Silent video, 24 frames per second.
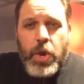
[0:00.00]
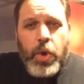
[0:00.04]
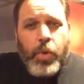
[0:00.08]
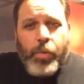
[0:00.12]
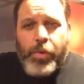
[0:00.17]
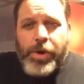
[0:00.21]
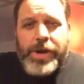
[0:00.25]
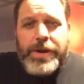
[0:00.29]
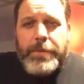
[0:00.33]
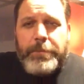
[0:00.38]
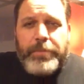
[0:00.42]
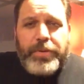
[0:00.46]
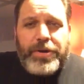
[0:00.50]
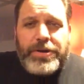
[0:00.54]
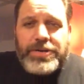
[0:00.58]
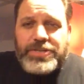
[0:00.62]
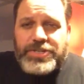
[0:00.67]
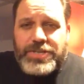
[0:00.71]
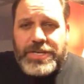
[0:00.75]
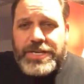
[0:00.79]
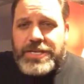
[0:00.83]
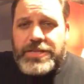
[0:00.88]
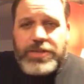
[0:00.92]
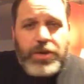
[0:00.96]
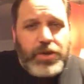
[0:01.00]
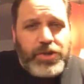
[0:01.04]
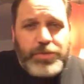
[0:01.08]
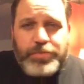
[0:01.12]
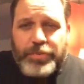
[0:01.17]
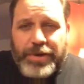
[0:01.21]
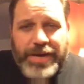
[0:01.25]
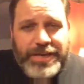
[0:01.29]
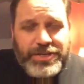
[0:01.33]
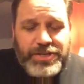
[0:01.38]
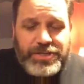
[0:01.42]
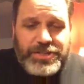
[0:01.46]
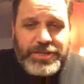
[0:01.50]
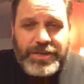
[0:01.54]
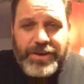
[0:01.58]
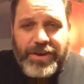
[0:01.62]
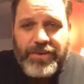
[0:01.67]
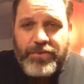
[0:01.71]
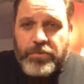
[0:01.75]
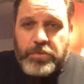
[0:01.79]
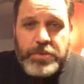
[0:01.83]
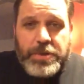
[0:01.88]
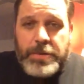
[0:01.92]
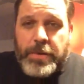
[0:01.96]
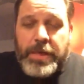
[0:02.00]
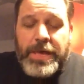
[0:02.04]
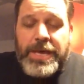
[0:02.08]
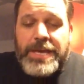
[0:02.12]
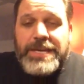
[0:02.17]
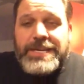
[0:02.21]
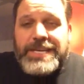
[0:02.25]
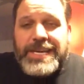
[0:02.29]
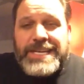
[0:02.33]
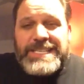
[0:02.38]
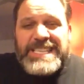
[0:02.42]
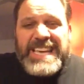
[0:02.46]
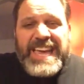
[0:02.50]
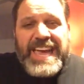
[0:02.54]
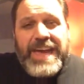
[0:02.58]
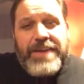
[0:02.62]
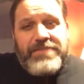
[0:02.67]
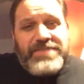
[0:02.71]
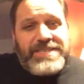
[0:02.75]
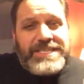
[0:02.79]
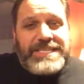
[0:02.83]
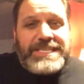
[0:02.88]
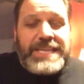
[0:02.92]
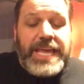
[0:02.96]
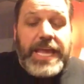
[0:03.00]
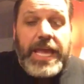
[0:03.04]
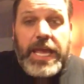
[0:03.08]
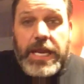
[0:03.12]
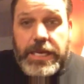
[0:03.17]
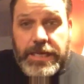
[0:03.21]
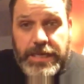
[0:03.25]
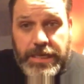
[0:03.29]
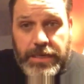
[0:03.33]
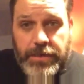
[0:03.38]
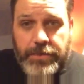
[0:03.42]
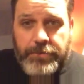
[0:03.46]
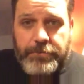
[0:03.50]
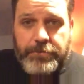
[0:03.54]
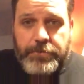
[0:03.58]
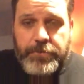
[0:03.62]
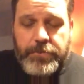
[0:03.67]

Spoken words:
One person in those branches of government doesn't have standing.